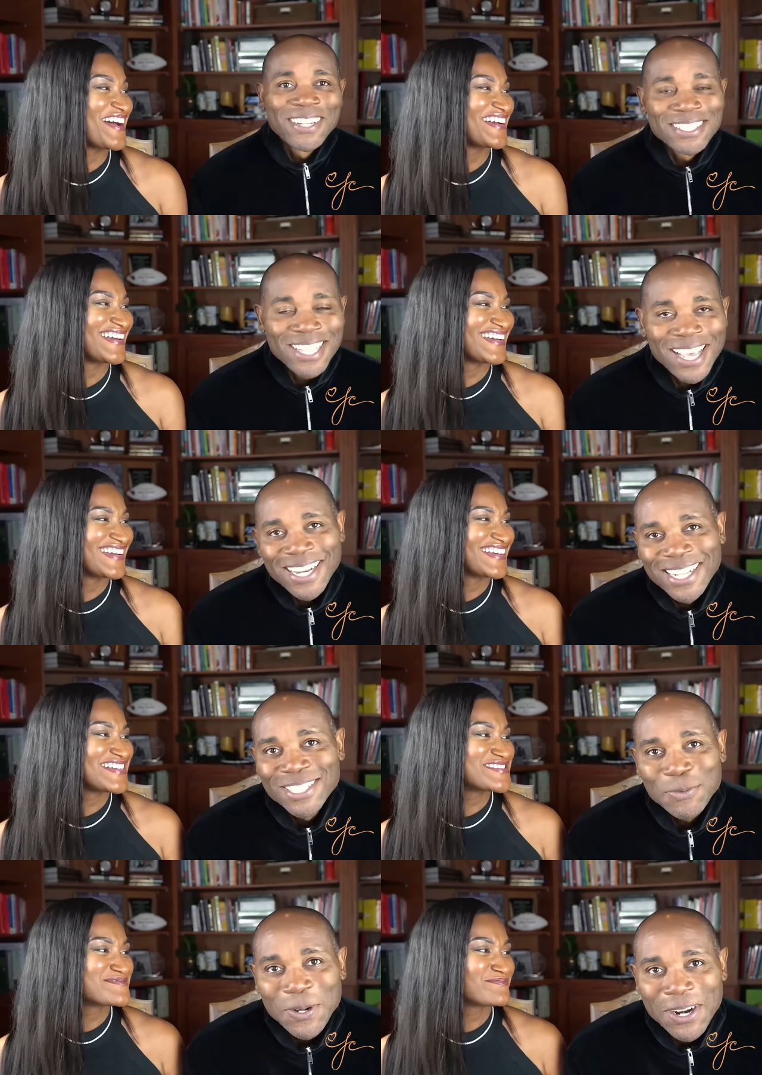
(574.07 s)
Speaker 1: what is that?
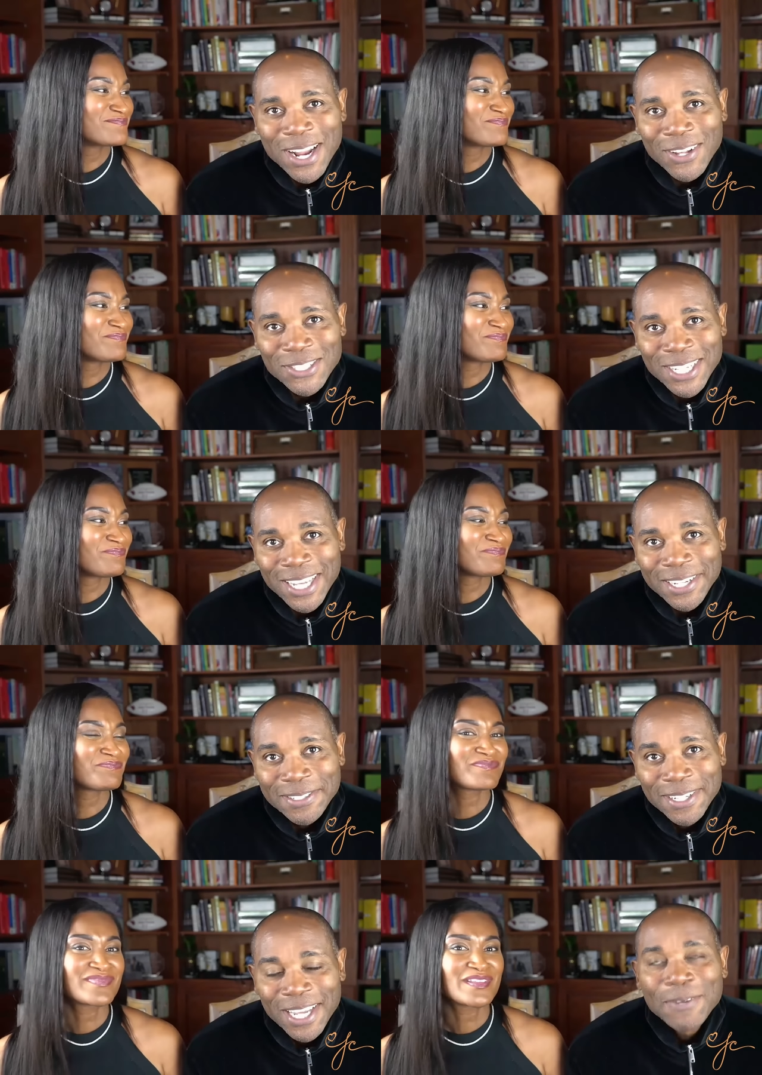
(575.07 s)
That's $300 a day.
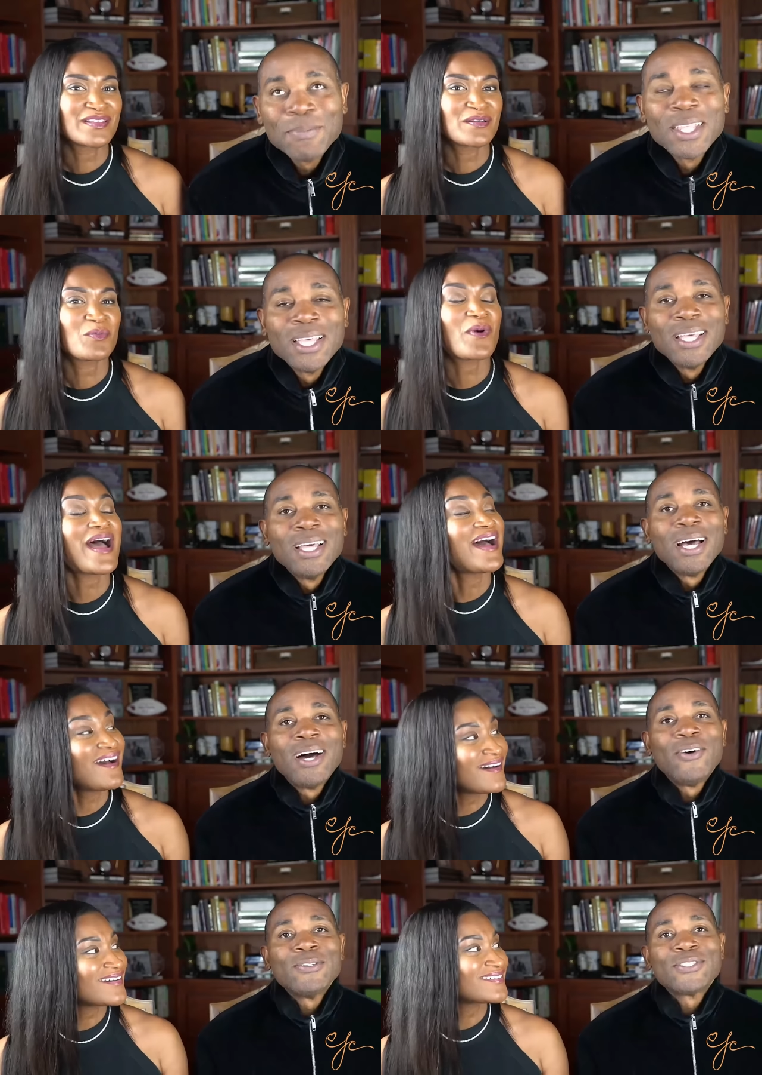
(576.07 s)
Okay.
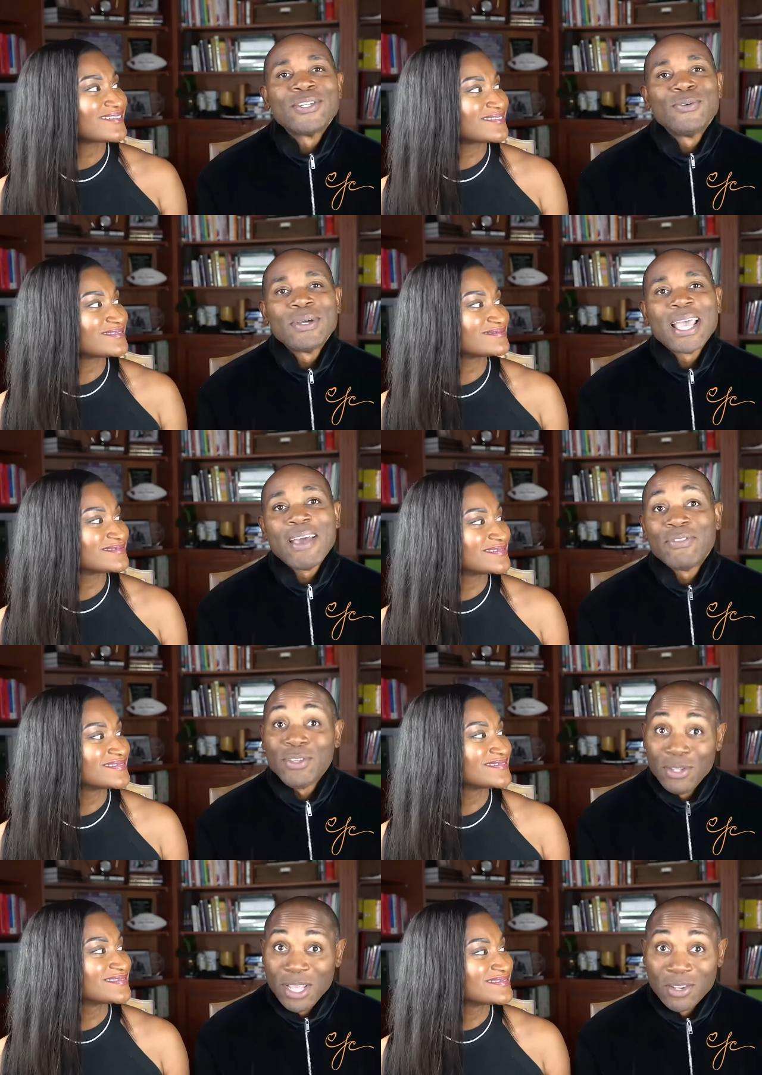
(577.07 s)
Wow. So after
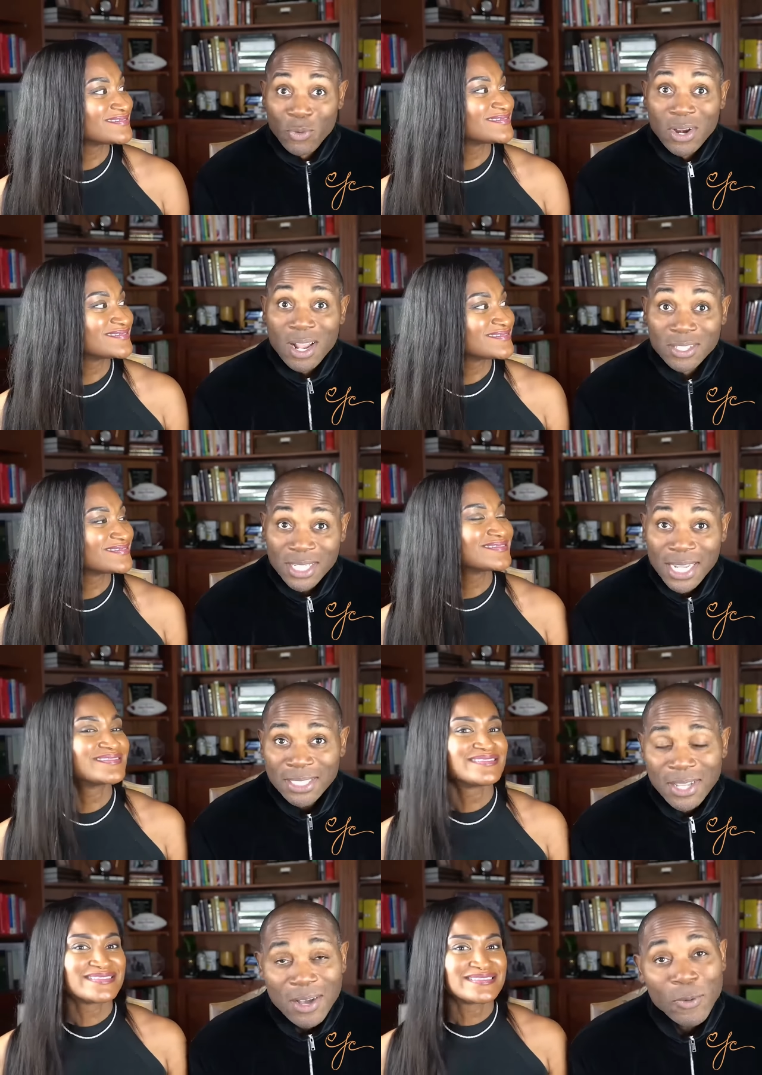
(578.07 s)
you get $300 a day,
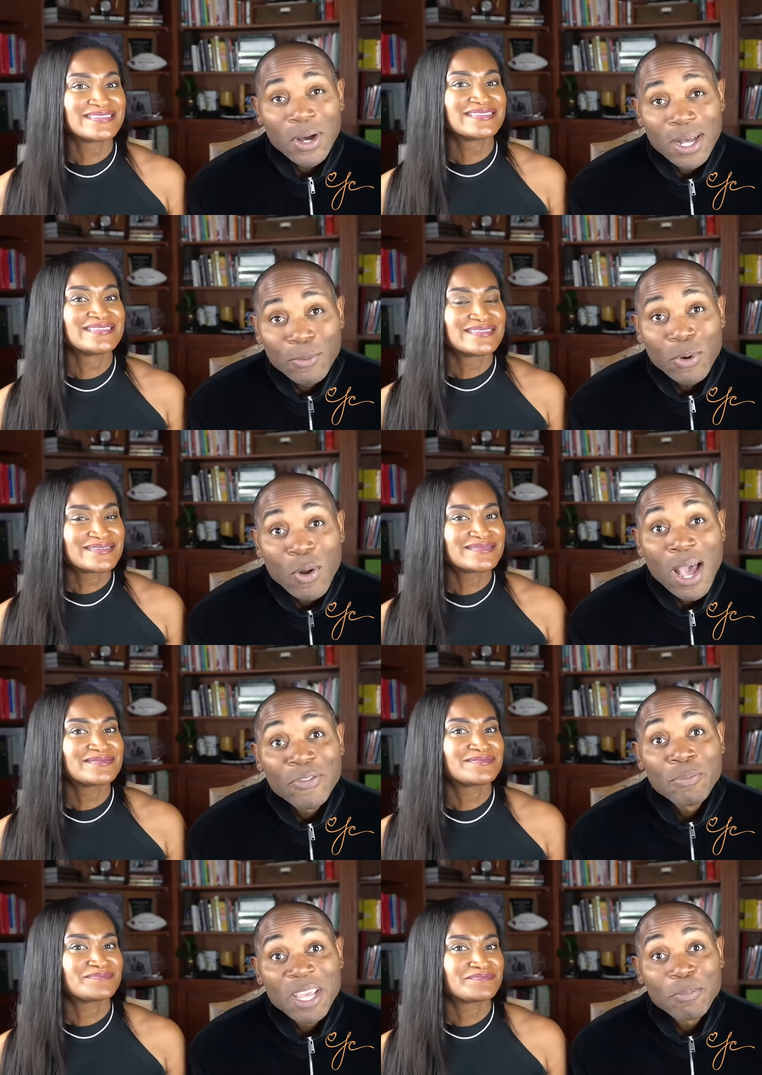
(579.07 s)
so well, what do I
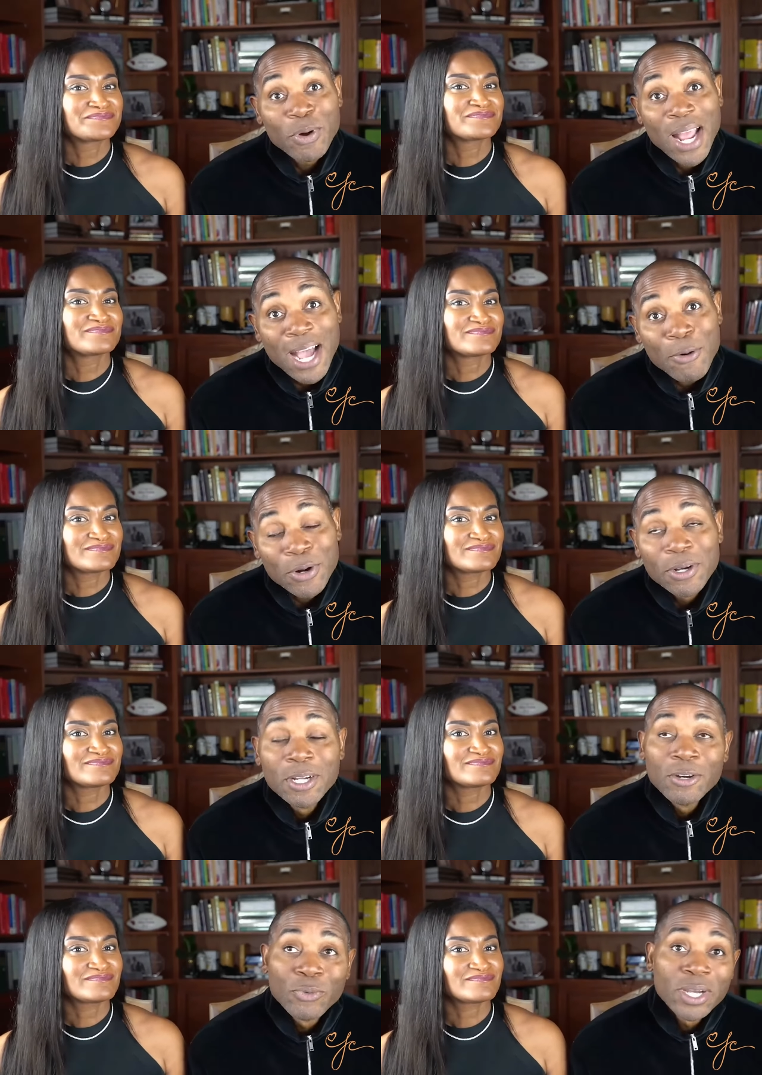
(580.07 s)
have to make per hour?
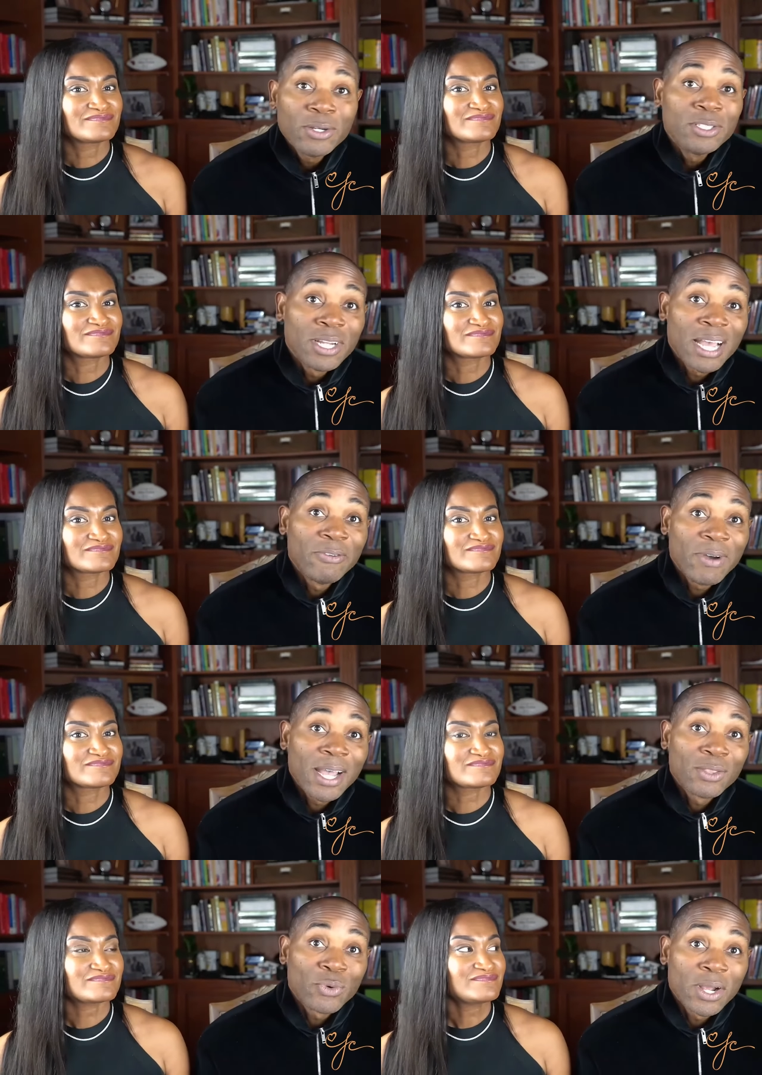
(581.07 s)
Well, you divide
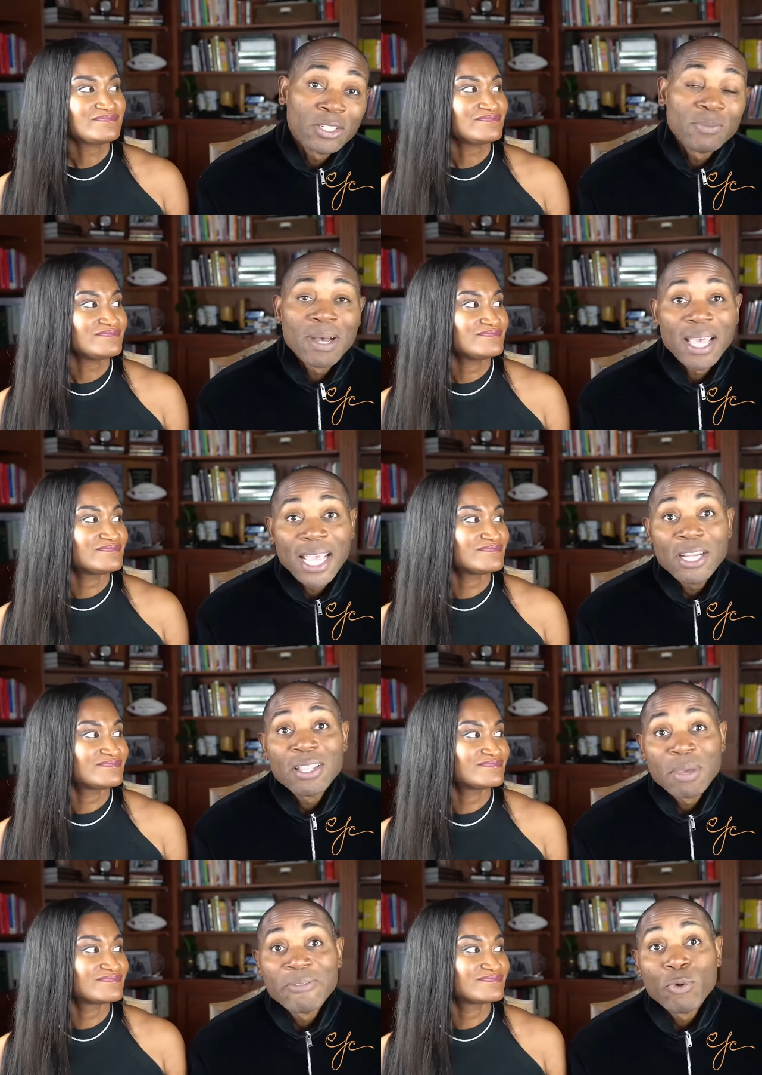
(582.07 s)
300 by 8,
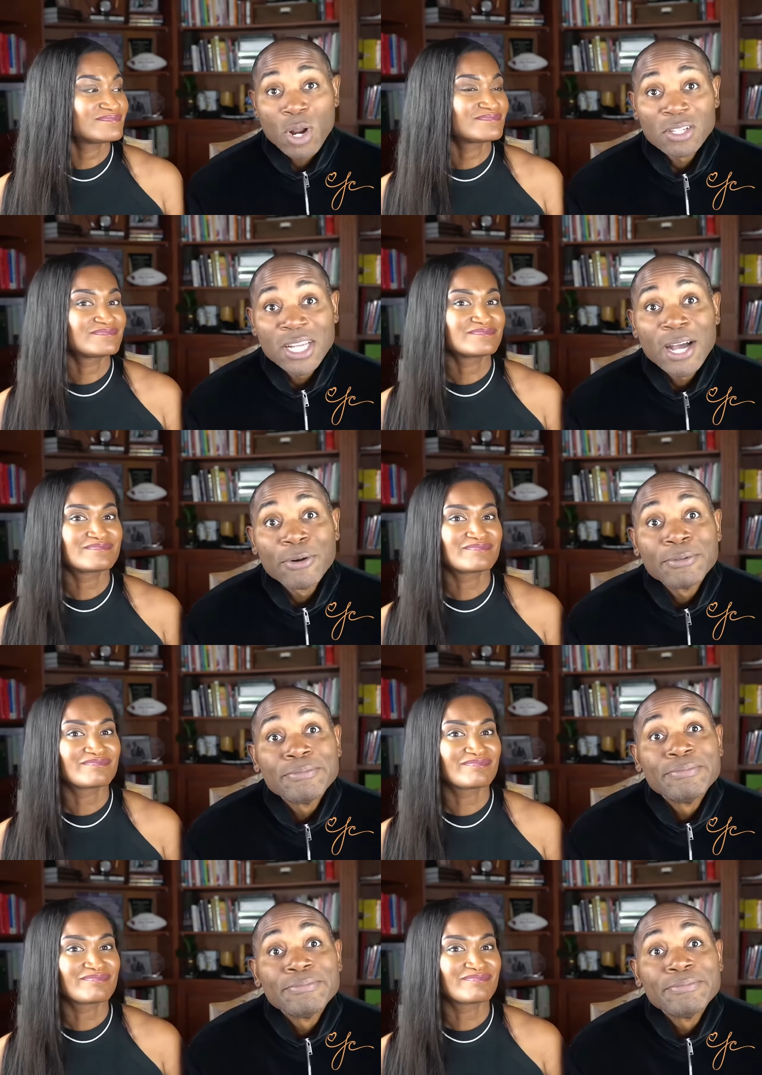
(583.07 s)
you'd make $4 an hour.